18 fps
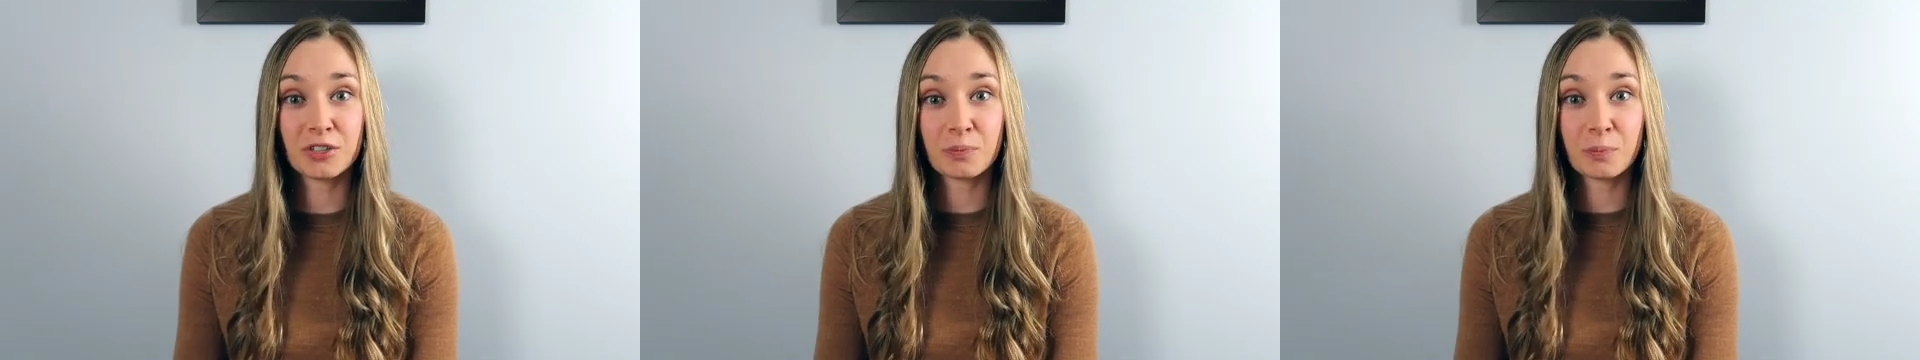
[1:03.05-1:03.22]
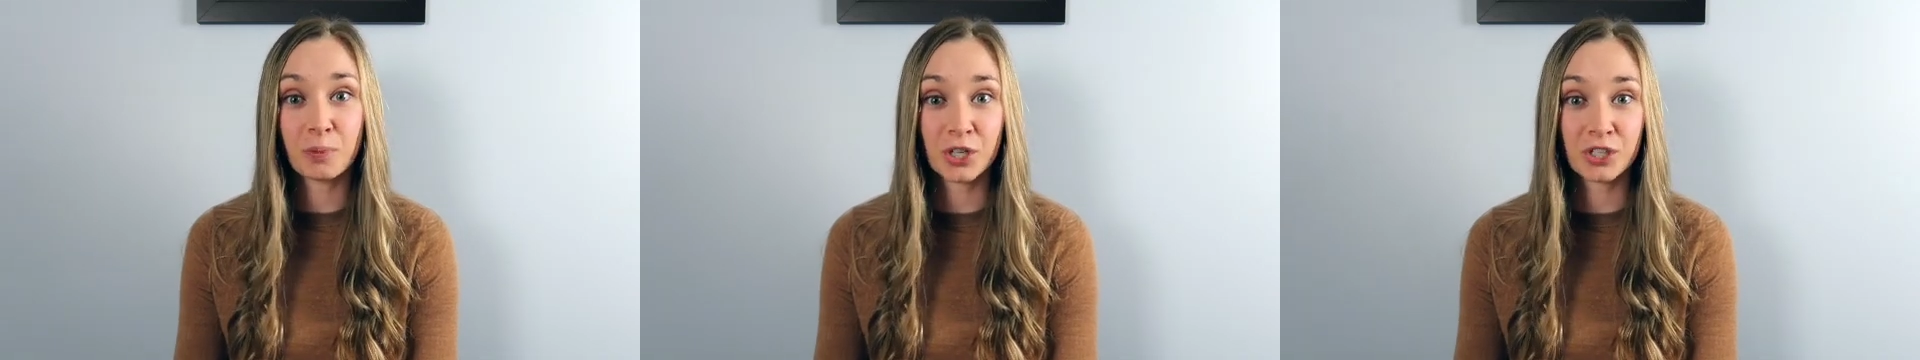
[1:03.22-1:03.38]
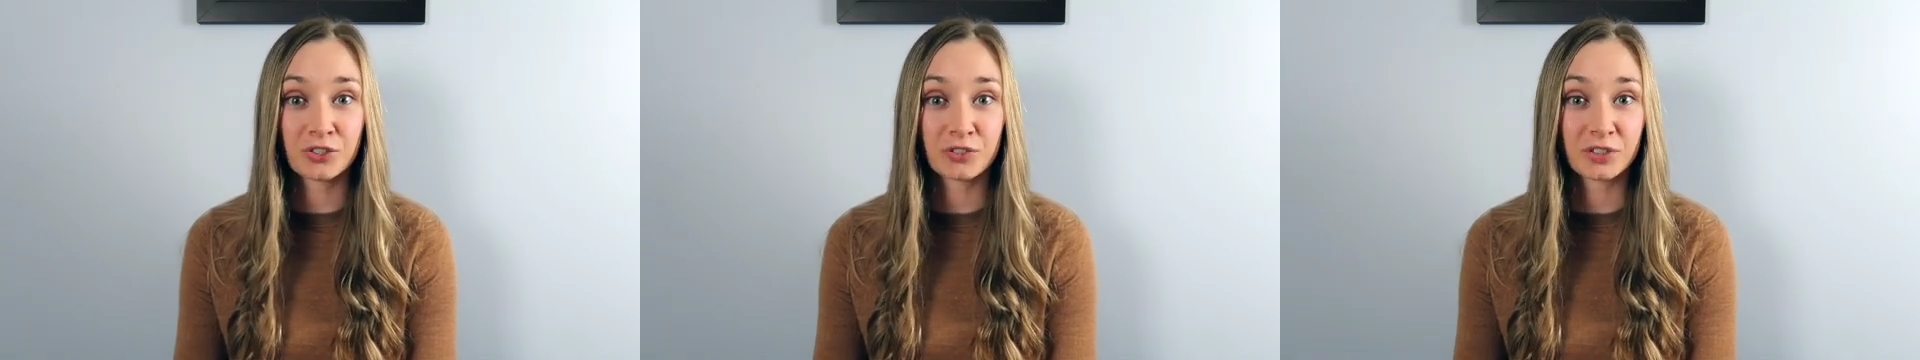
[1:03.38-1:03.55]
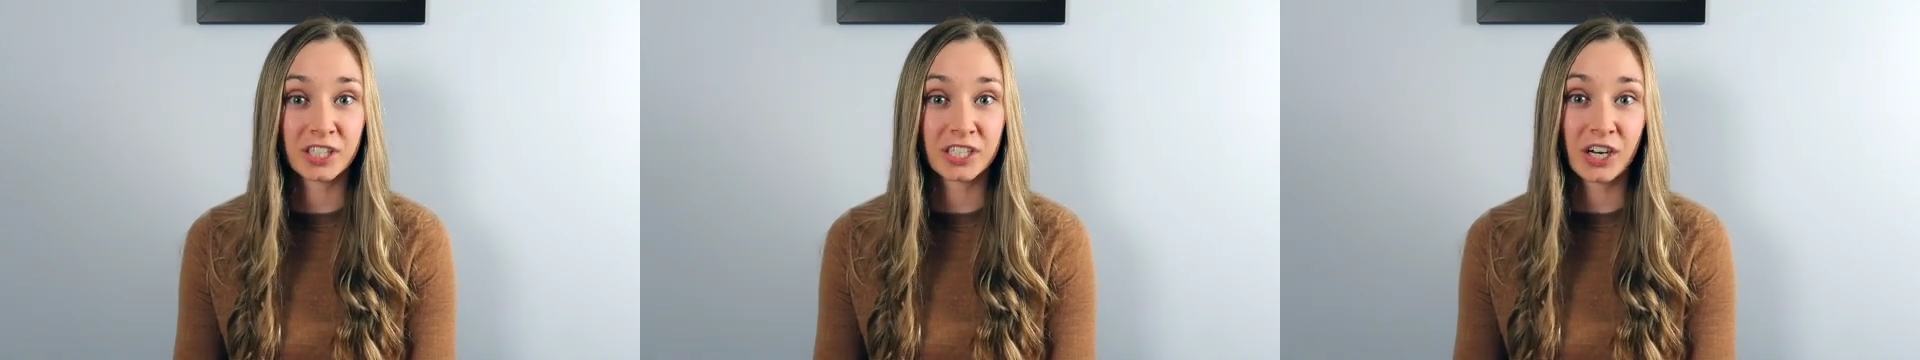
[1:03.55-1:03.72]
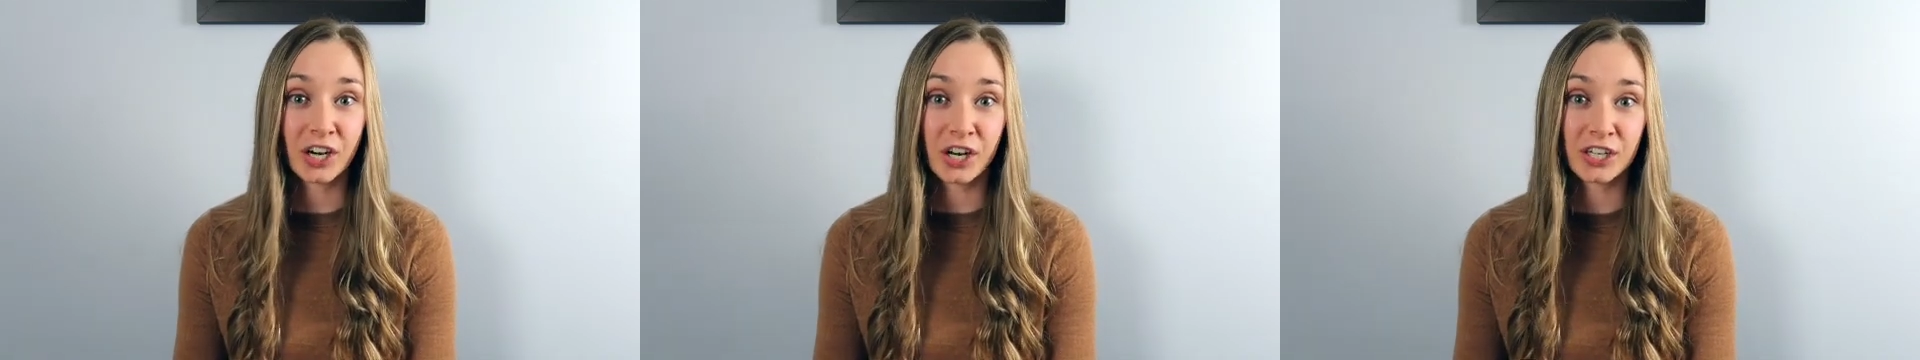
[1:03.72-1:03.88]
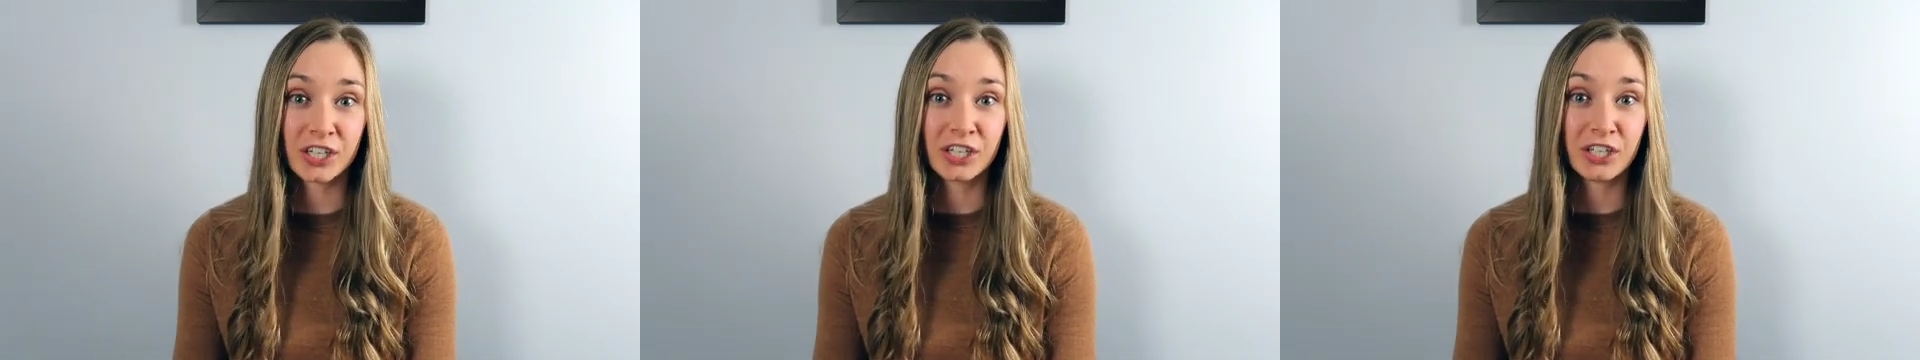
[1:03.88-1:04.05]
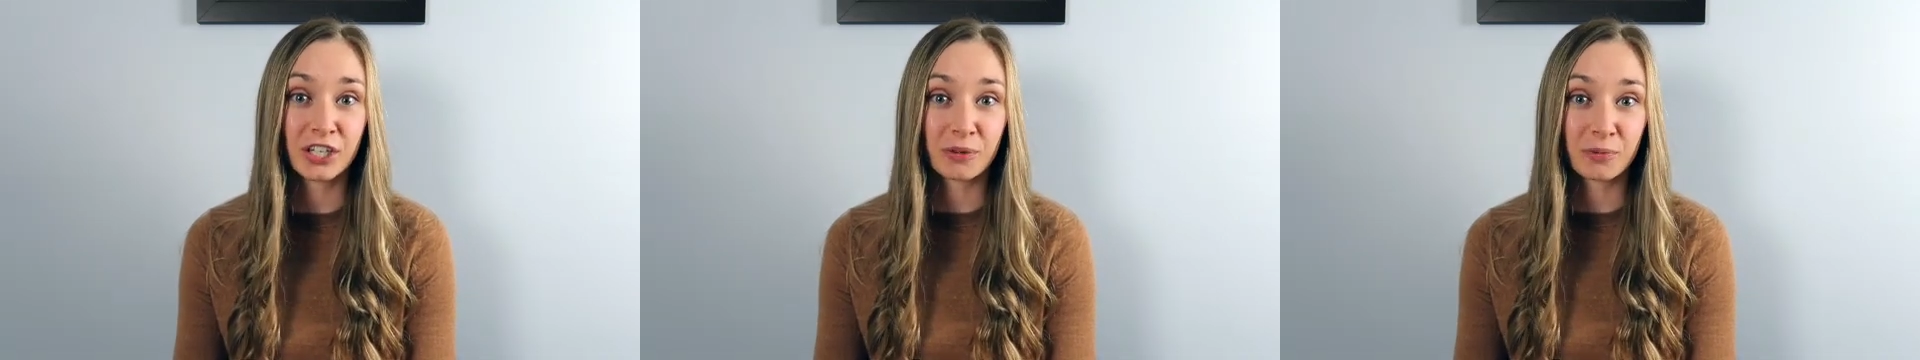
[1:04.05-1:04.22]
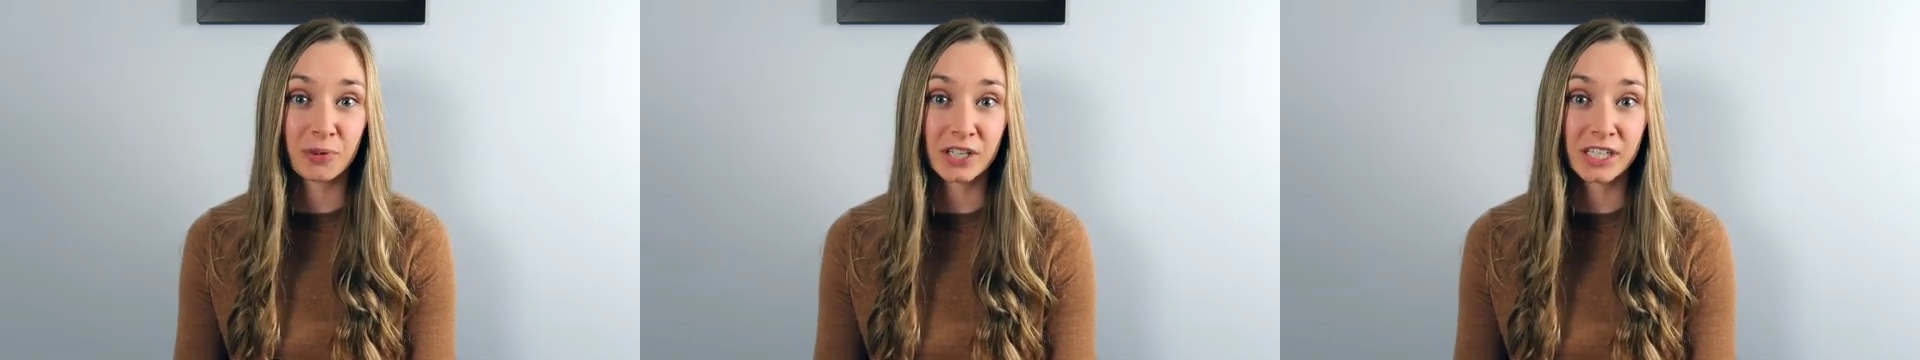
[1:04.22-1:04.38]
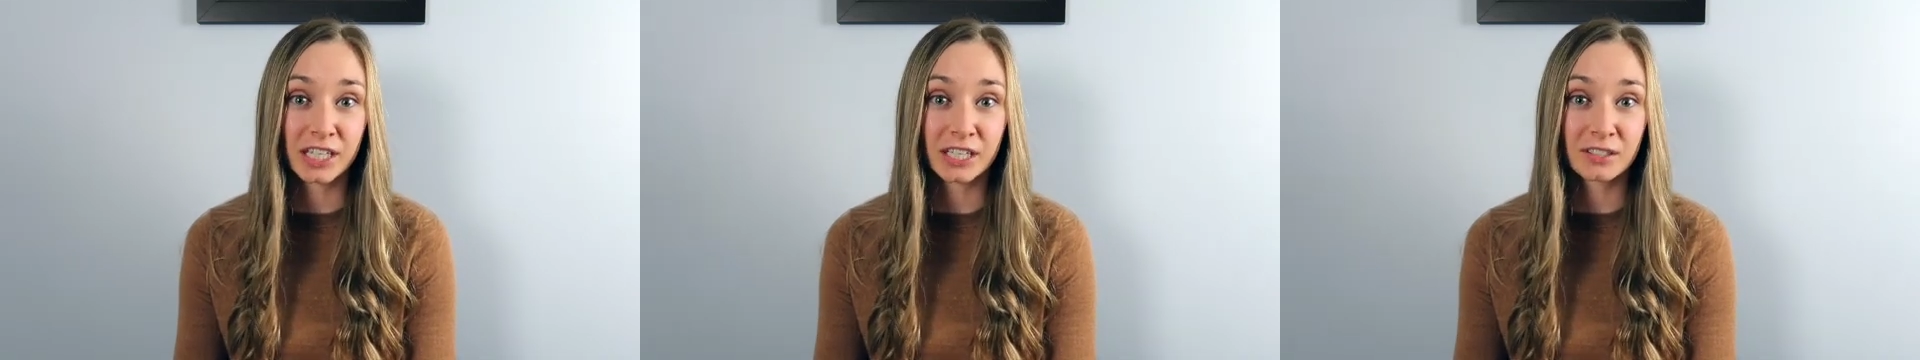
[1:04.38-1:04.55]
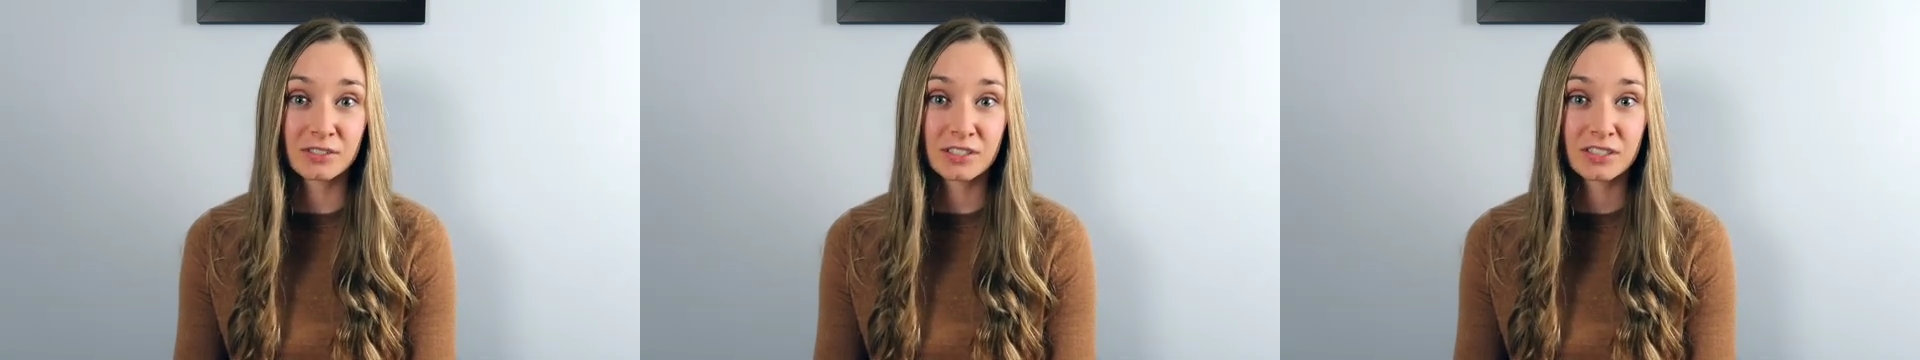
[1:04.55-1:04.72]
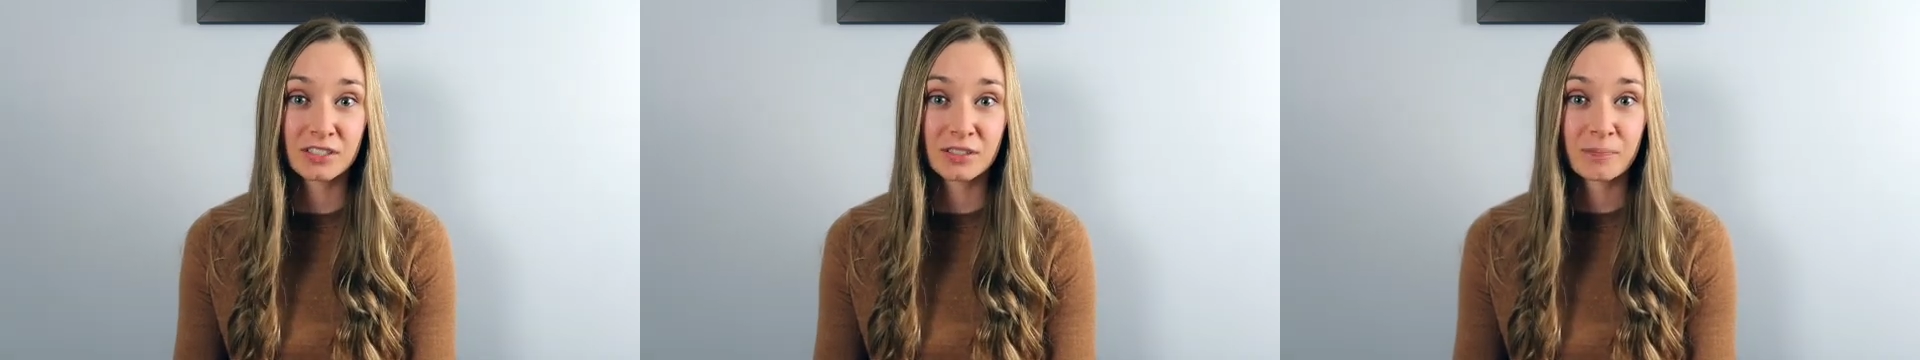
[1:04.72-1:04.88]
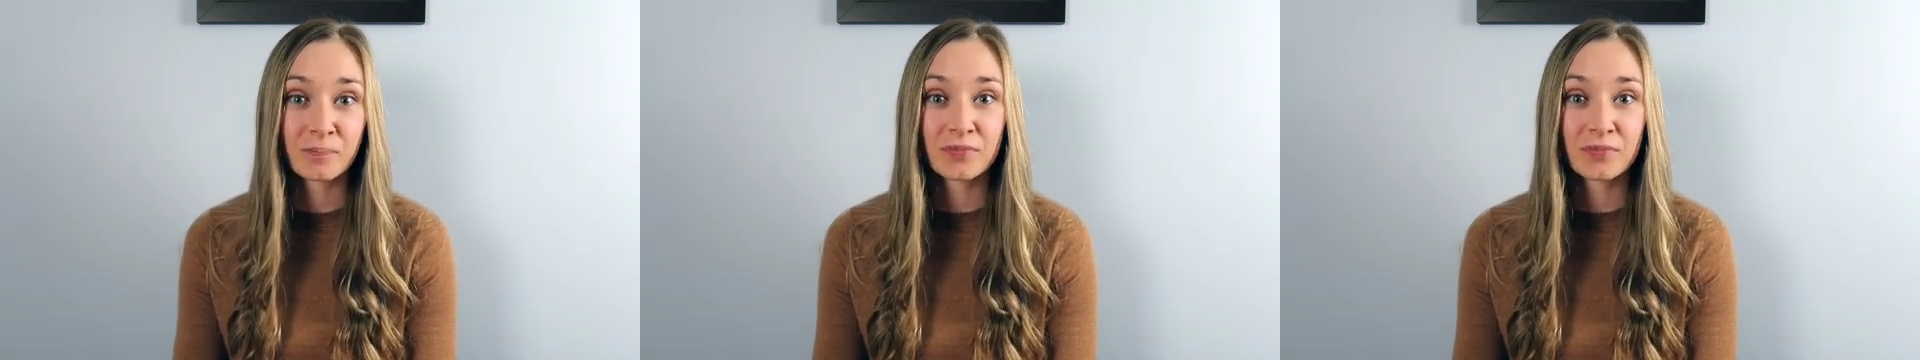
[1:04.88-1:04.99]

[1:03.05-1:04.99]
push really hard in your workouts.